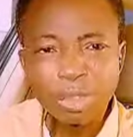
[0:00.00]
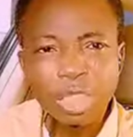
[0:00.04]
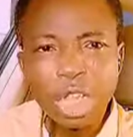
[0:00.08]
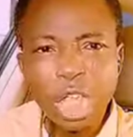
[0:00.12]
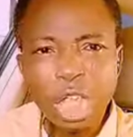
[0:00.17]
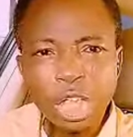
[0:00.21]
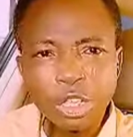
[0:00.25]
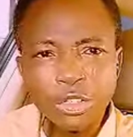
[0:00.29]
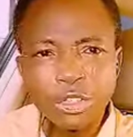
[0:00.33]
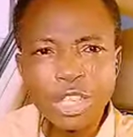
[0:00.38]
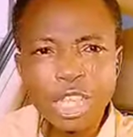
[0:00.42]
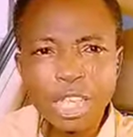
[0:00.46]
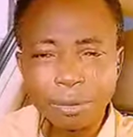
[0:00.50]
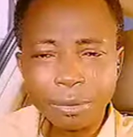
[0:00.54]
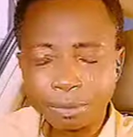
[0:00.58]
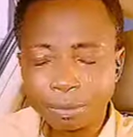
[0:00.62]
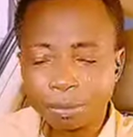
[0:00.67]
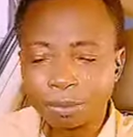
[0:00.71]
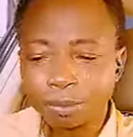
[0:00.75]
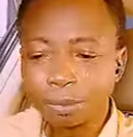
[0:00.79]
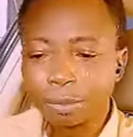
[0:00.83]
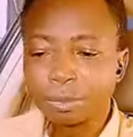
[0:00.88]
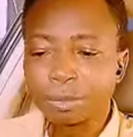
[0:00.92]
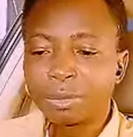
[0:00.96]
See,
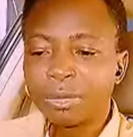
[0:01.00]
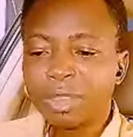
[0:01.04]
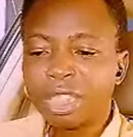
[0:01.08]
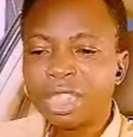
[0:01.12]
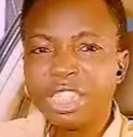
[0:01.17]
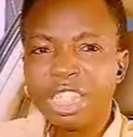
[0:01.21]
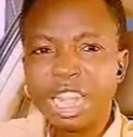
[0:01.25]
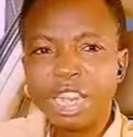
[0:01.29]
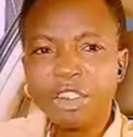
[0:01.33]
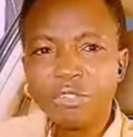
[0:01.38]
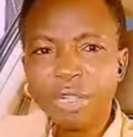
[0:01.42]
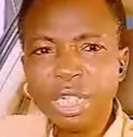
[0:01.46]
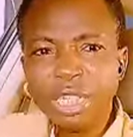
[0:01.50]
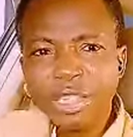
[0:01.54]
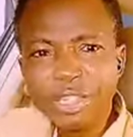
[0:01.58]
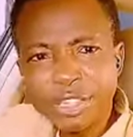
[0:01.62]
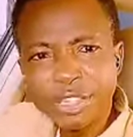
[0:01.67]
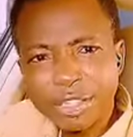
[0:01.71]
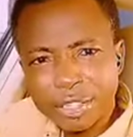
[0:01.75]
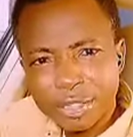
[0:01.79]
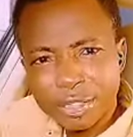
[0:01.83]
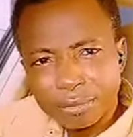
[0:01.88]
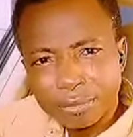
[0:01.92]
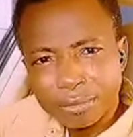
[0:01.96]
there
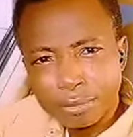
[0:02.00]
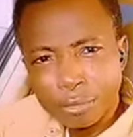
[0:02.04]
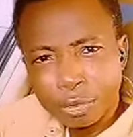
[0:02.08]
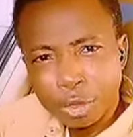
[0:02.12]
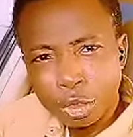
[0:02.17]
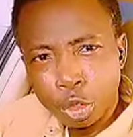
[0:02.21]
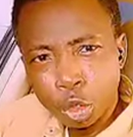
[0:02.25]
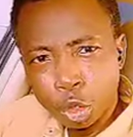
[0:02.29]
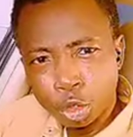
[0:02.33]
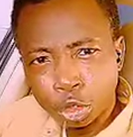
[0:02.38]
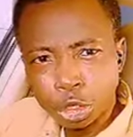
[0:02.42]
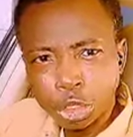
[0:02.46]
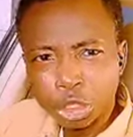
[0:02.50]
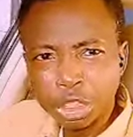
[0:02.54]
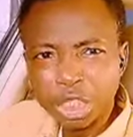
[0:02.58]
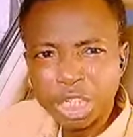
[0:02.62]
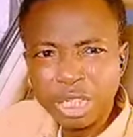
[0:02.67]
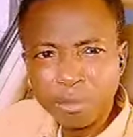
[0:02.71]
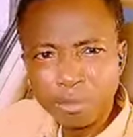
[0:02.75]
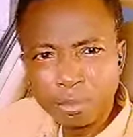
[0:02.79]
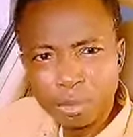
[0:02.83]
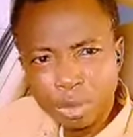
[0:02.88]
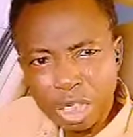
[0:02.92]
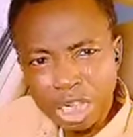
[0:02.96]
is your
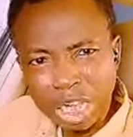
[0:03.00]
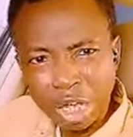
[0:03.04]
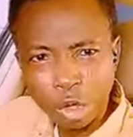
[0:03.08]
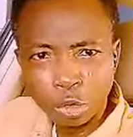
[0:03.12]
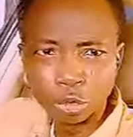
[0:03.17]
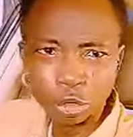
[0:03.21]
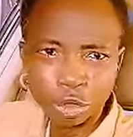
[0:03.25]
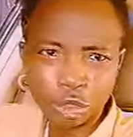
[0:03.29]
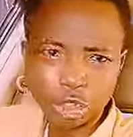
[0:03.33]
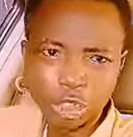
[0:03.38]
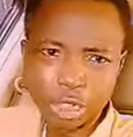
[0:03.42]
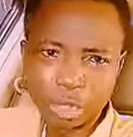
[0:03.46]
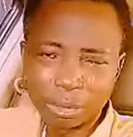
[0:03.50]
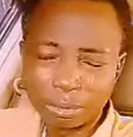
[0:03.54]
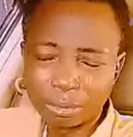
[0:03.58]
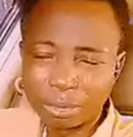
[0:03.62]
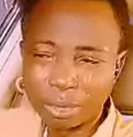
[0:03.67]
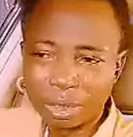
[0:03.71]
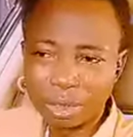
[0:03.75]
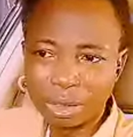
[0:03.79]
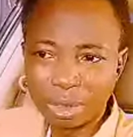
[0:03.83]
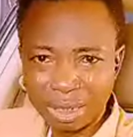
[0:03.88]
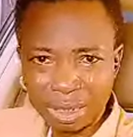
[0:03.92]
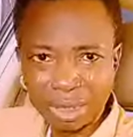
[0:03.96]
dream country,
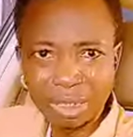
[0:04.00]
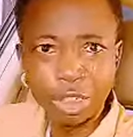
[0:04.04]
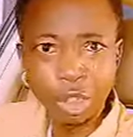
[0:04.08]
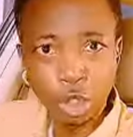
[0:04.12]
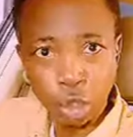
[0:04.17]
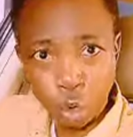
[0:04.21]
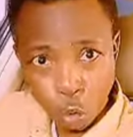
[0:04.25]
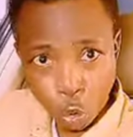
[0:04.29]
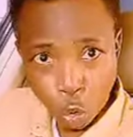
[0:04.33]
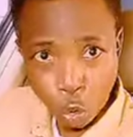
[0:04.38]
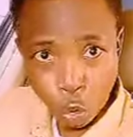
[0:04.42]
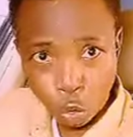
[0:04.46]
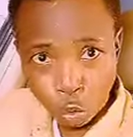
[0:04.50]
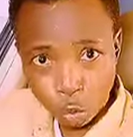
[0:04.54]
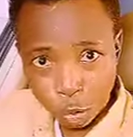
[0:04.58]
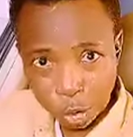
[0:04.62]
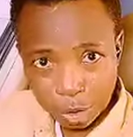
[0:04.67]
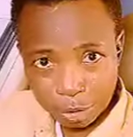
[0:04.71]
your goal.